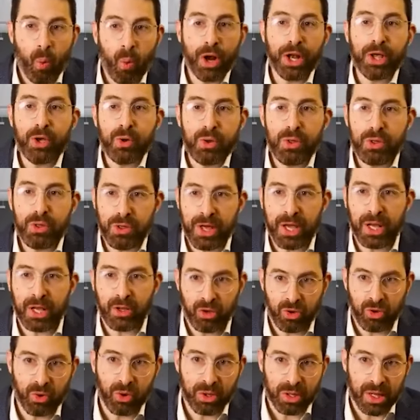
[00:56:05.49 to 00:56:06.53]
What do you
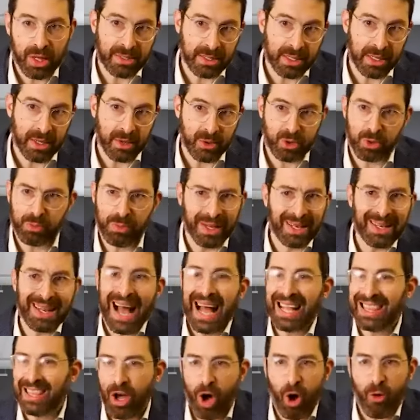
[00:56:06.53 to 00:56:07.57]
think two o'clock slichos would be?
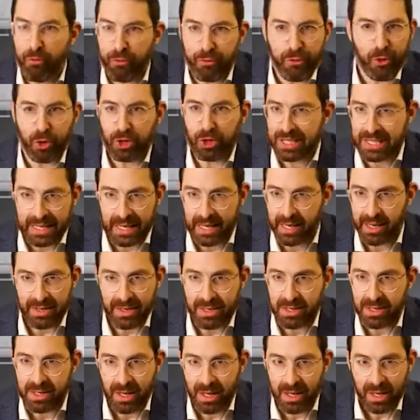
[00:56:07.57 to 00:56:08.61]
Not the first
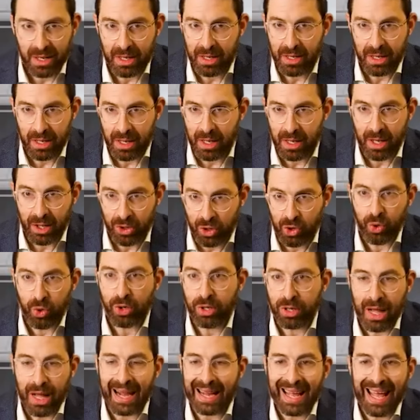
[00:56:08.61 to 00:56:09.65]
slichos. Two
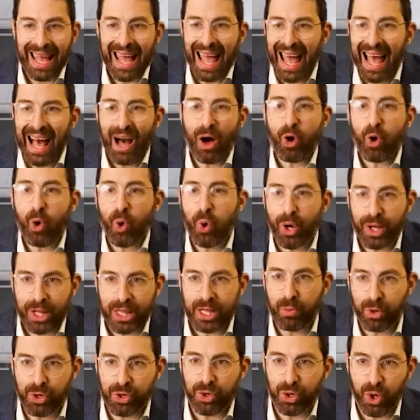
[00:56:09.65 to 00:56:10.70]
o'clock. How
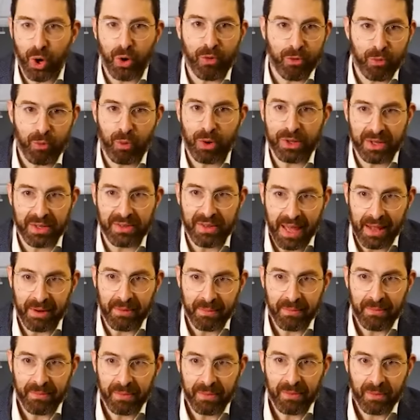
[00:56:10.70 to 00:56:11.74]
quickly would you go from one to ten?
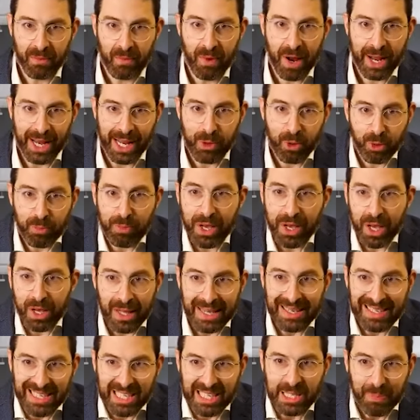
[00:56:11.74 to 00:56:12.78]
Right? It would be on
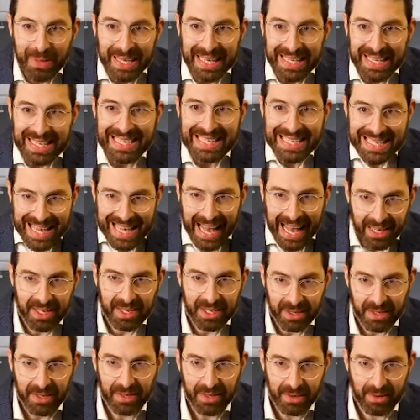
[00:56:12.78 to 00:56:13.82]
like speed six.
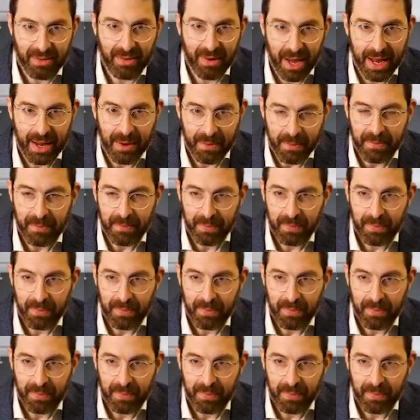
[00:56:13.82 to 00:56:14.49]
Right. right?